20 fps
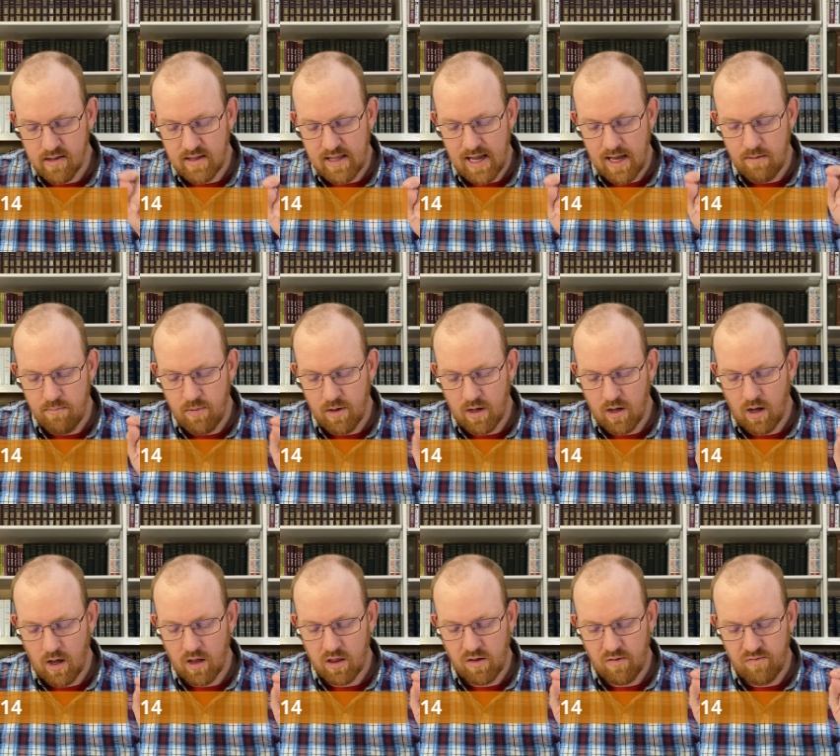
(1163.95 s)
dead
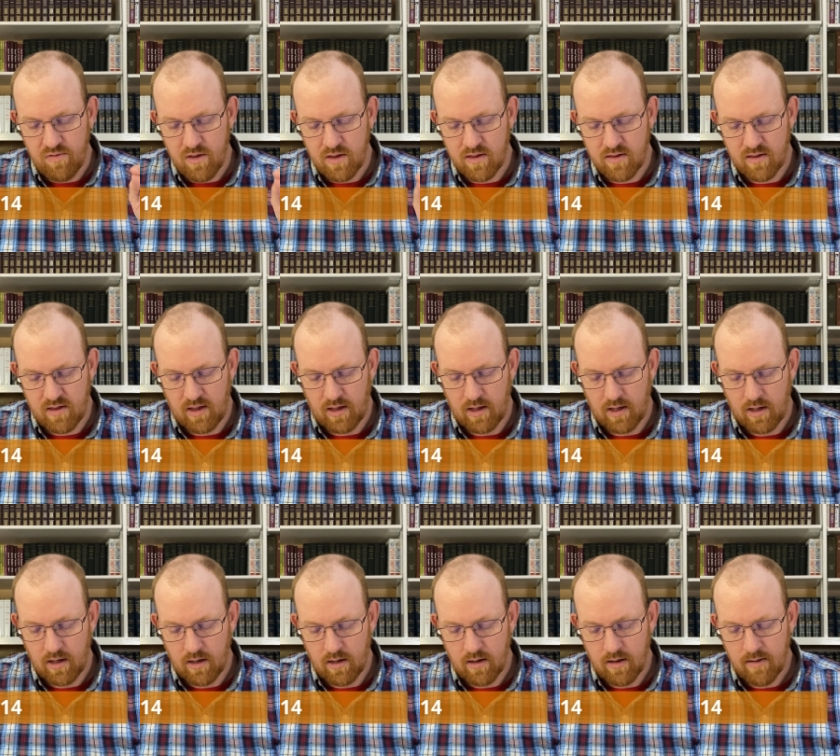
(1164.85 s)
because of the
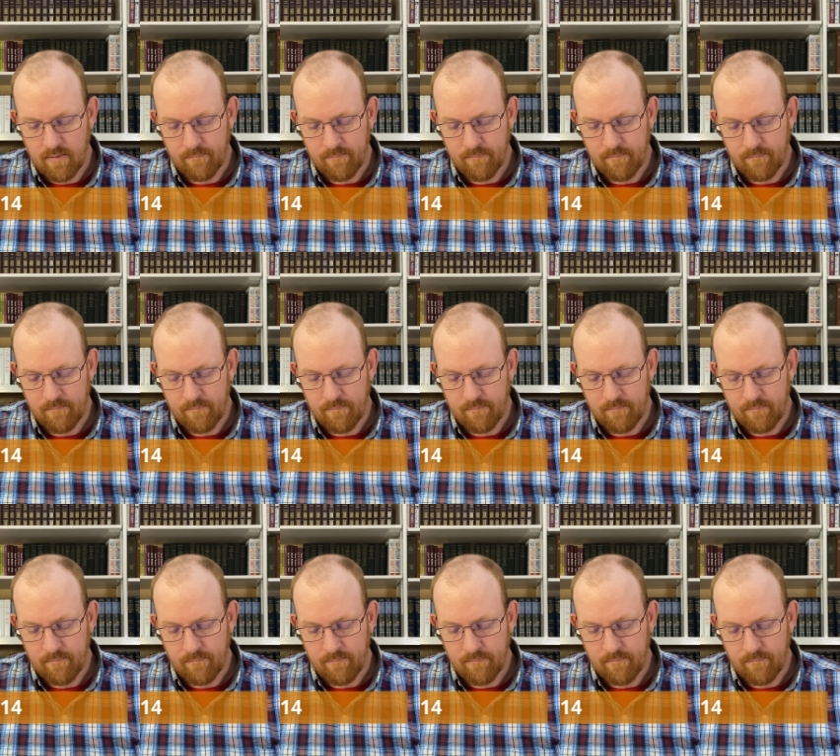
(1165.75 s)
sin,